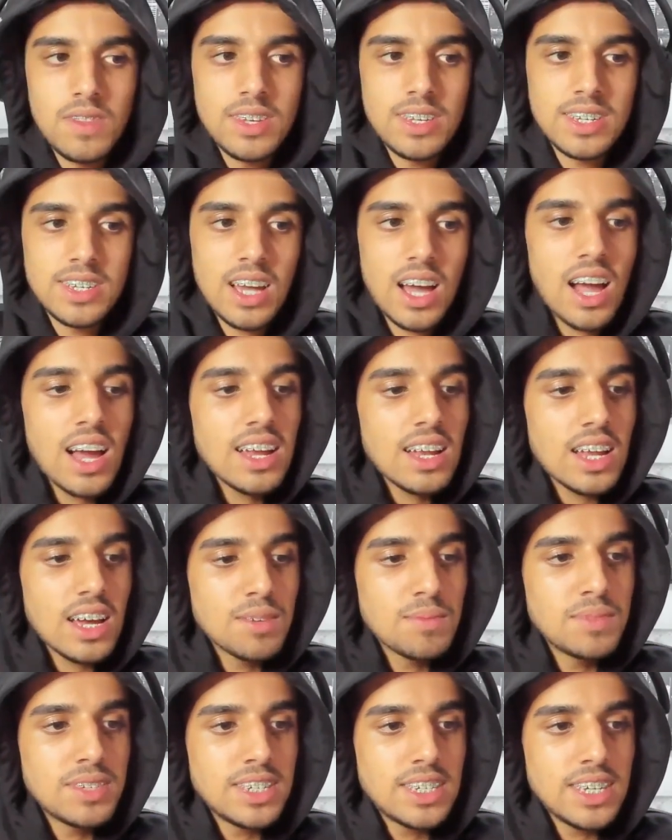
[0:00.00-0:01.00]
The side
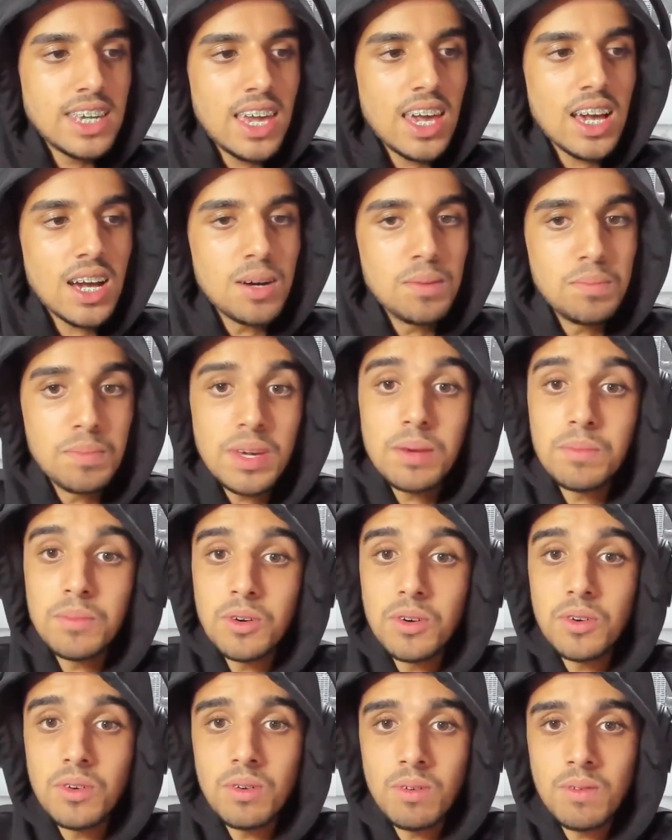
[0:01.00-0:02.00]
I'm seeing a bit
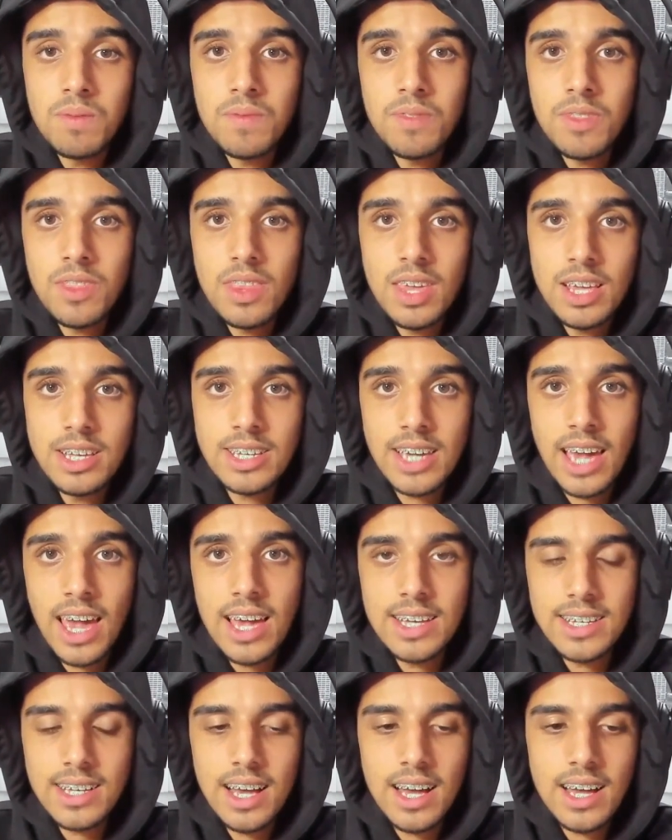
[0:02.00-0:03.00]
more is
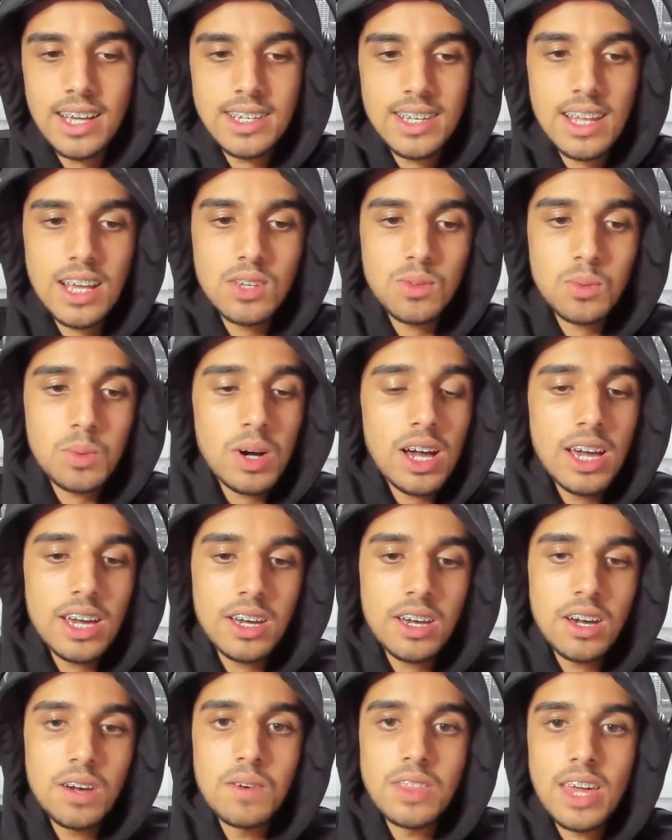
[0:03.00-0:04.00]
KSI's, and that's why I
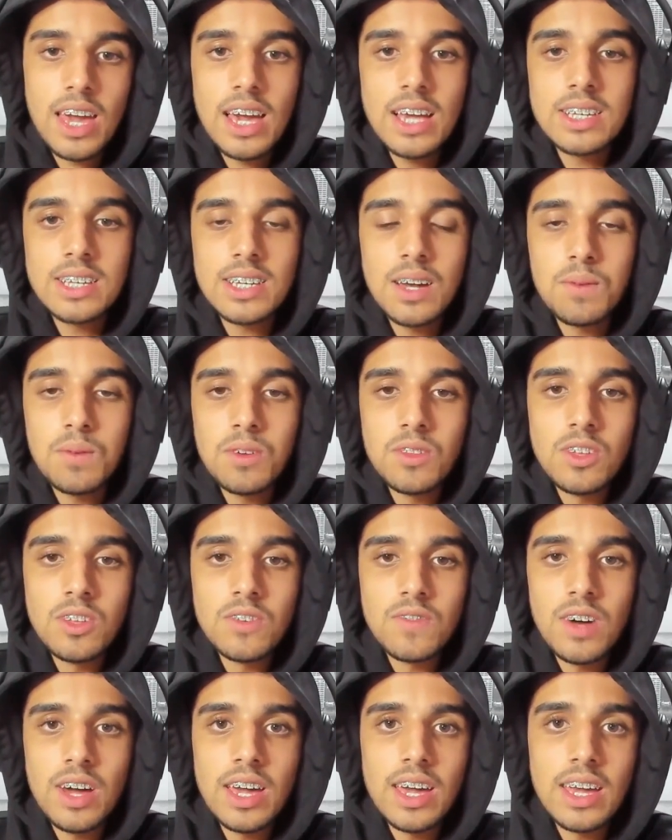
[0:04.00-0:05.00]
go with KSI won
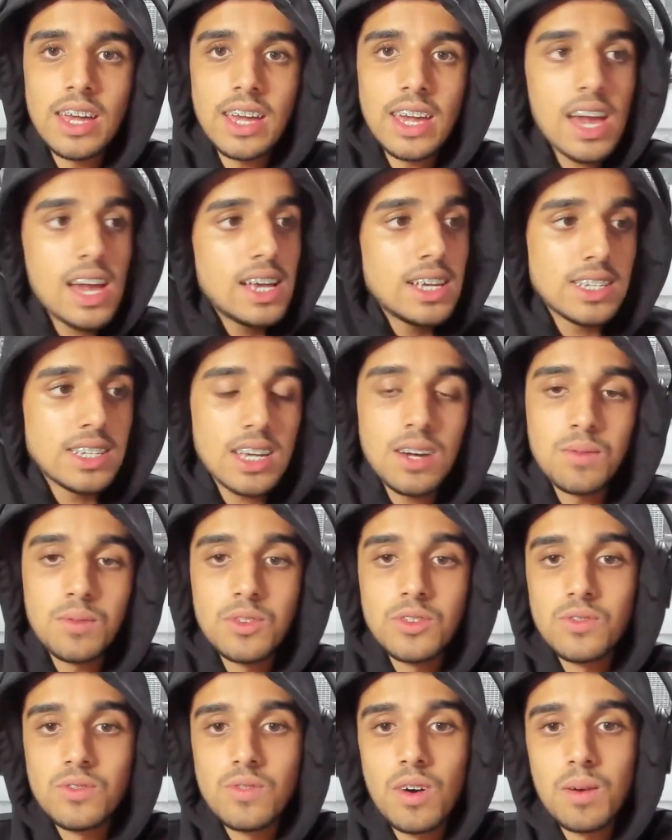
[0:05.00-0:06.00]
this fight and KSI
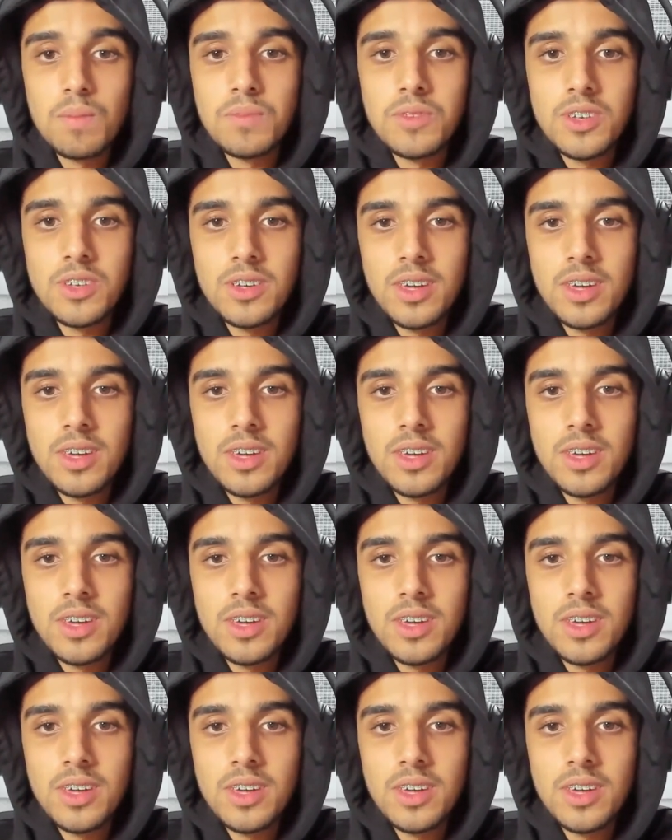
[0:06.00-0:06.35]
was robbed.